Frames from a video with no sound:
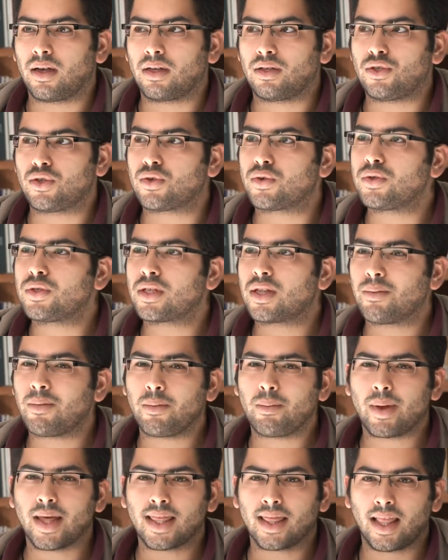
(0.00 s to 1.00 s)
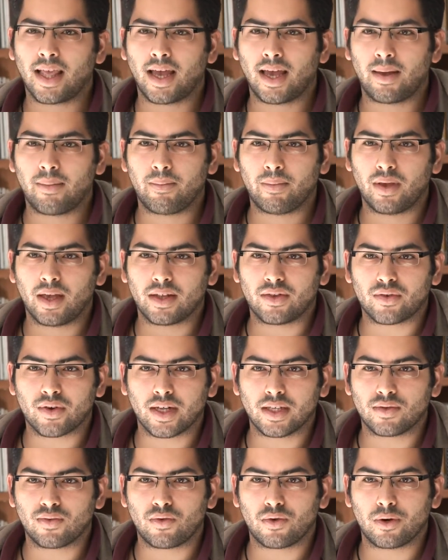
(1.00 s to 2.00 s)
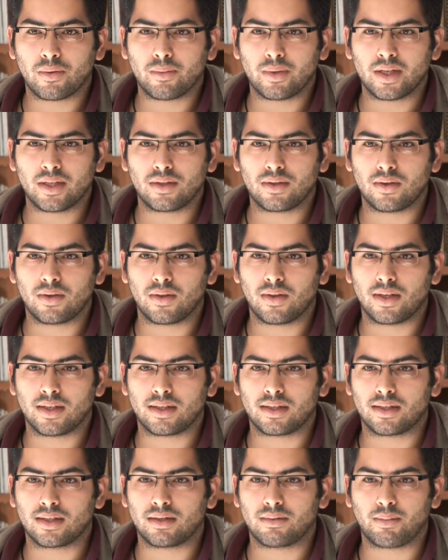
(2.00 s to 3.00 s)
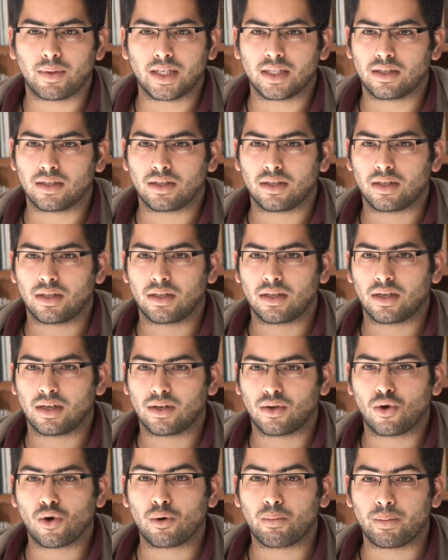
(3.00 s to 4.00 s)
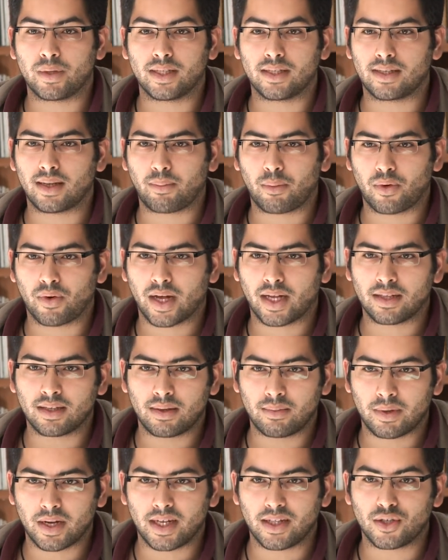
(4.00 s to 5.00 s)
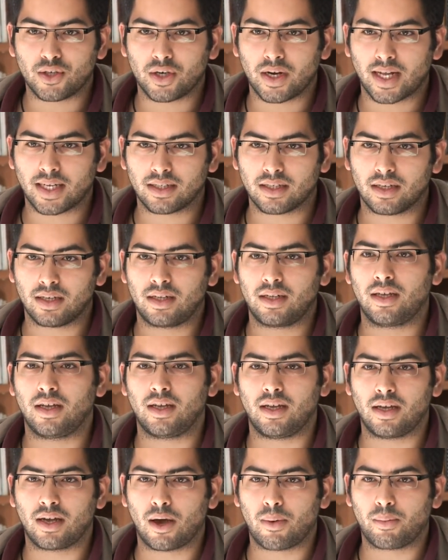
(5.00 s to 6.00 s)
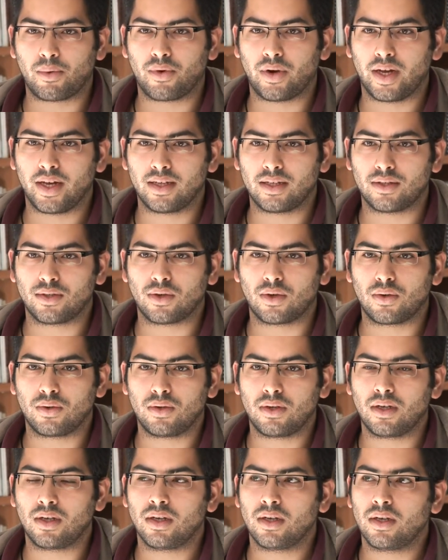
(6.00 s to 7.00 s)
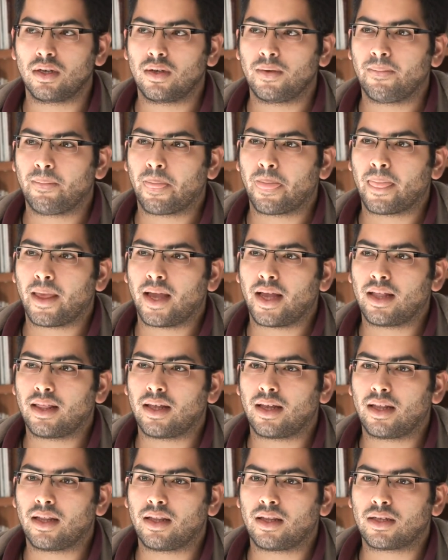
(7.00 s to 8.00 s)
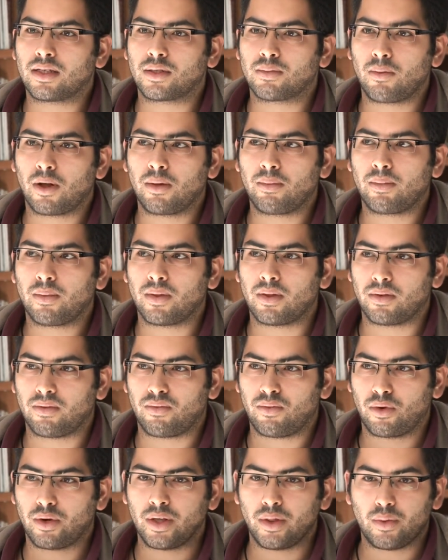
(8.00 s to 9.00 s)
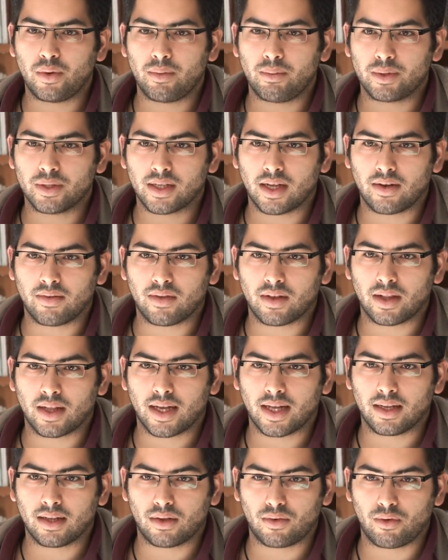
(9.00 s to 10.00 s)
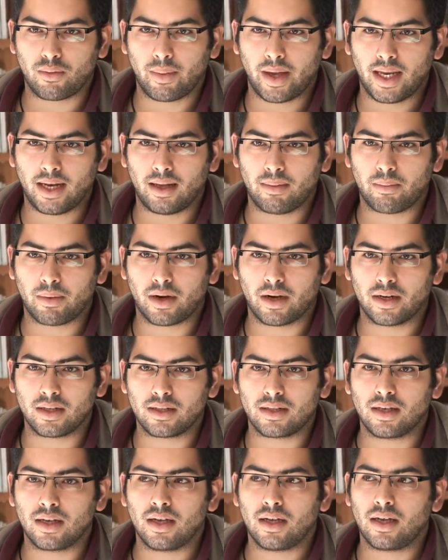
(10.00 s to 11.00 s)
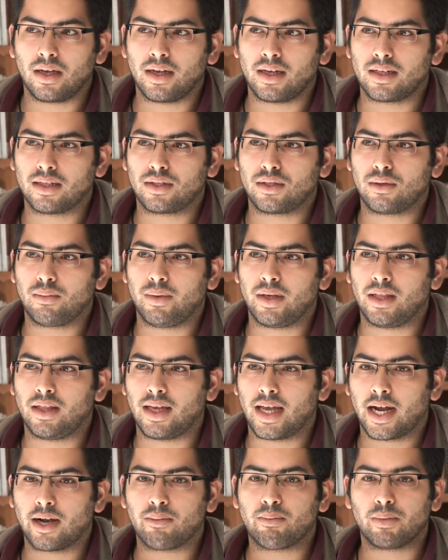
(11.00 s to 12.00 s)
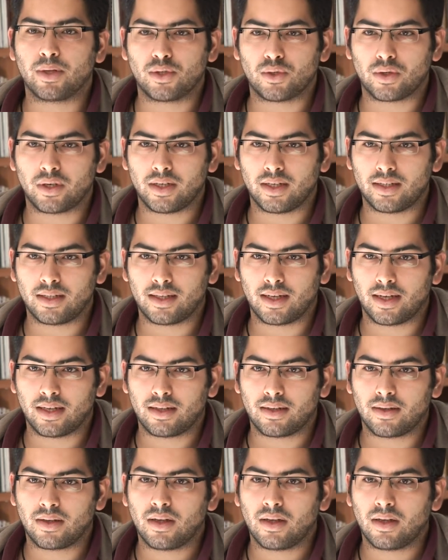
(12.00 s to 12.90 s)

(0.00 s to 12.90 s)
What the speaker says: Jerusalem and Bethlehem get transformed into this special corpus separatum, an internationally operated zone. And then the 43% of the land, the remaining part, is to be the Arab majority state.